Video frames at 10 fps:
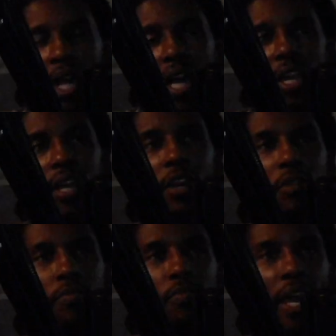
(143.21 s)
kind of
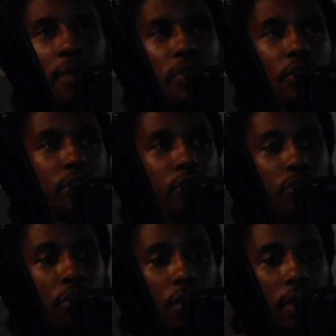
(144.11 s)
am that person,
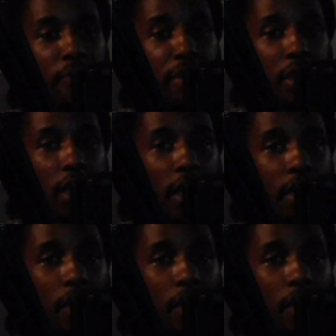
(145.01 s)
you know what I mean? Like,